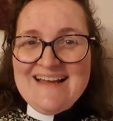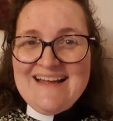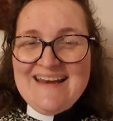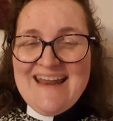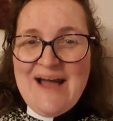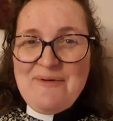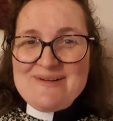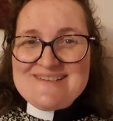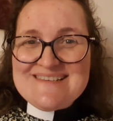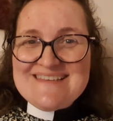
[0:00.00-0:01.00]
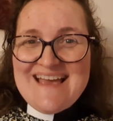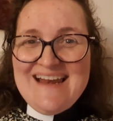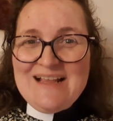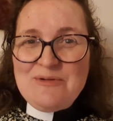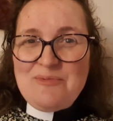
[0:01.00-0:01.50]
Now I'll just say a
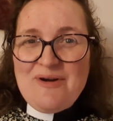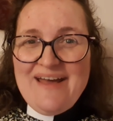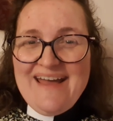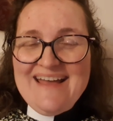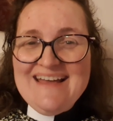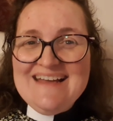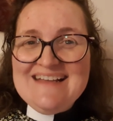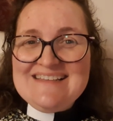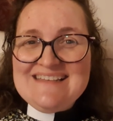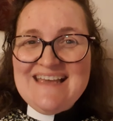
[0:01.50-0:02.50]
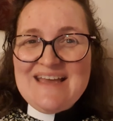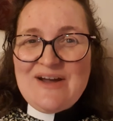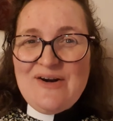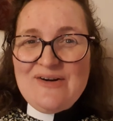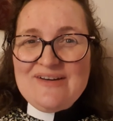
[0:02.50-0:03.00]
little prayer. Dear
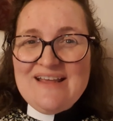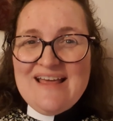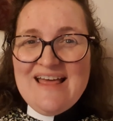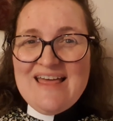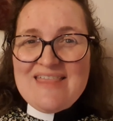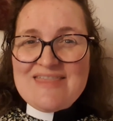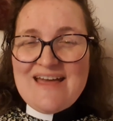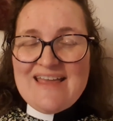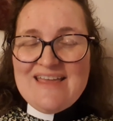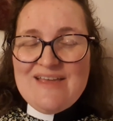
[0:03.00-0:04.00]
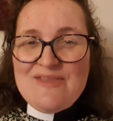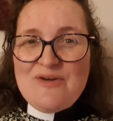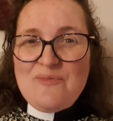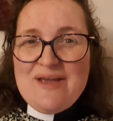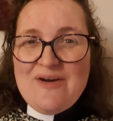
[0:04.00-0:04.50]
God, thank you
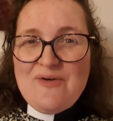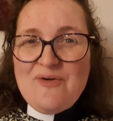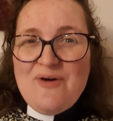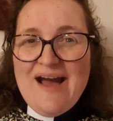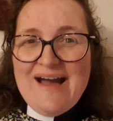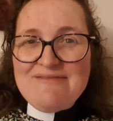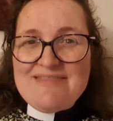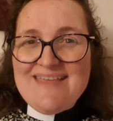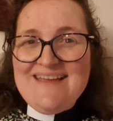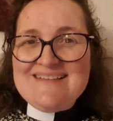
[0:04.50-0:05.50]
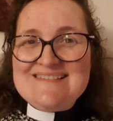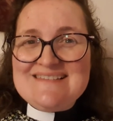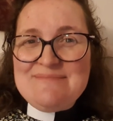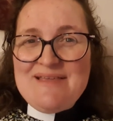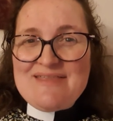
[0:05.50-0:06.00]
that we all have things
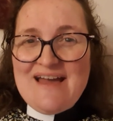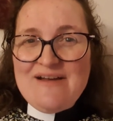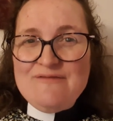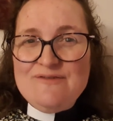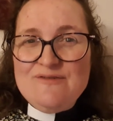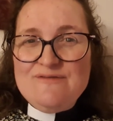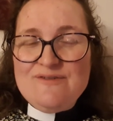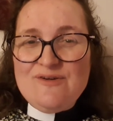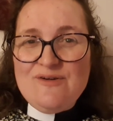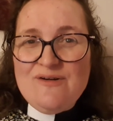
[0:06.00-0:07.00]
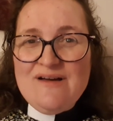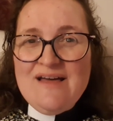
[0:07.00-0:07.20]
to be thankful for.